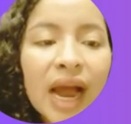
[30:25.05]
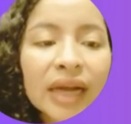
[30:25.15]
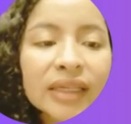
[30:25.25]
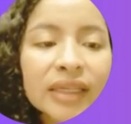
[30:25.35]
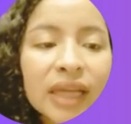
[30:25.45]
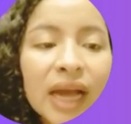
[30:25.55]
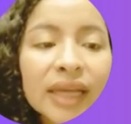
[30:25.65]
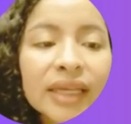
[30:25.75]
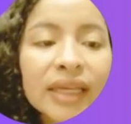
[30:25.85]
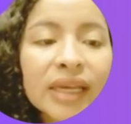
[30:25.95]

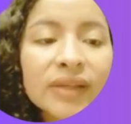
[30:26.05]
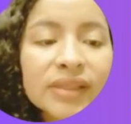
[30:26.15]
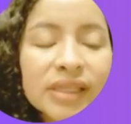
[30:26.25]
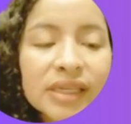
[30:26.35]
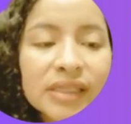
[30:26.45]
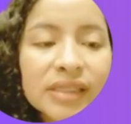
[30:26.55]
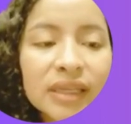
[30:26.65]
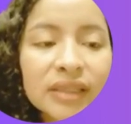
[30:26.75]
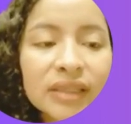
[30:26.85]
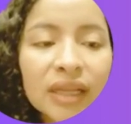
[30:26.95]
Achilles
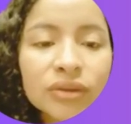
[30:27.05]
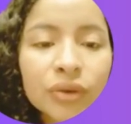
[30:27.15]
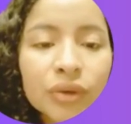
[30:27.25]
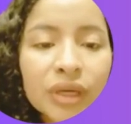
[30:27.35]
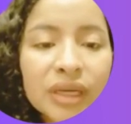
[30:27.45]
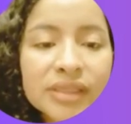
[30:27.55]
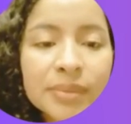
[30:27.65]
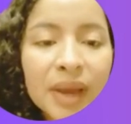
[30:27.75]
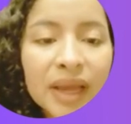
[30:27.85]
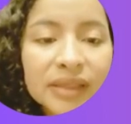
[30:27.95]
tendon in
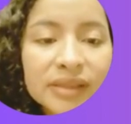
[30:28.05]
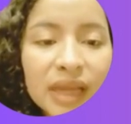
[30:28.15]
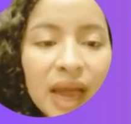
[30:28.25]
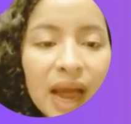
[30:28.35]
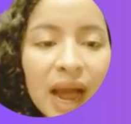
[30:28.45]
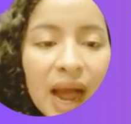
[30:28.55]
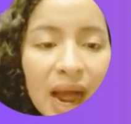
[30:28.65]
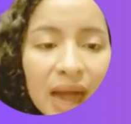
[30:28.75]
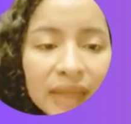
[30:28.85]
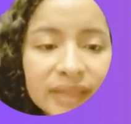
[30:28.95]
bends at
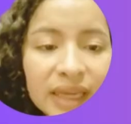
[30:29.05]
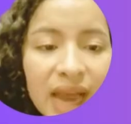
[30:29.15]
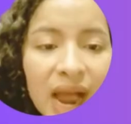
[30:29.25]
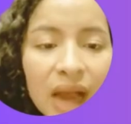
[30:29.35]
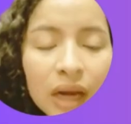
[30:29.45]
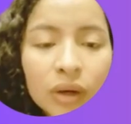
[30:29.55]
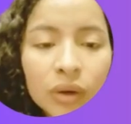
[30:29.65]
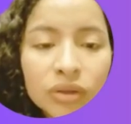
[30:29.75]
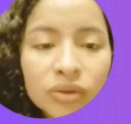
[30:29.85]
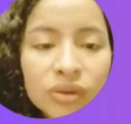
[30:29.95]
the ankle to
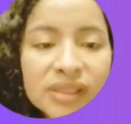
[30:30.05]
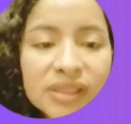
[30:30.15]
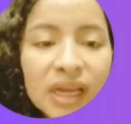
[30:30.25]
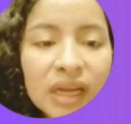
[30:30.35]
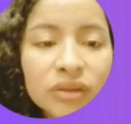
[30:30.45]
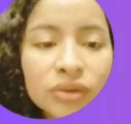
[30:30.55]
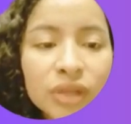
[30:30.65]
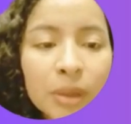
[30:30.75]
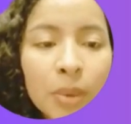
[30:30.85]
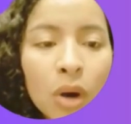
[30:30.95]
insert to the
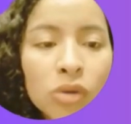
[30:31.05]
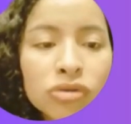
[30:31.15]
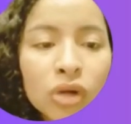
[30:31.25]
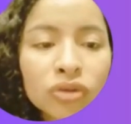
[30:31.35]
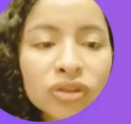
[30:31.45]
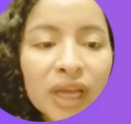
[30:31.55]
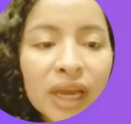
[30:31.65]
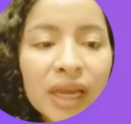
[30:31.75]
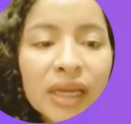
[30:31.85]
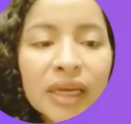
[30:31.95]
bones on the
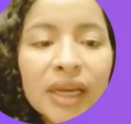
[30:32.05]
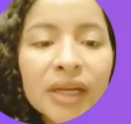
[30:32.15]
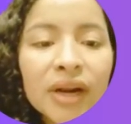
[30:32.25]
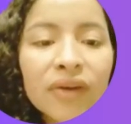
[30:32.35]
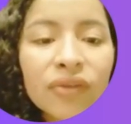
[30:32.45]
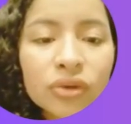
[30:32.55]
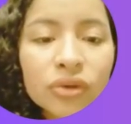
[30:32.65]
inner foot.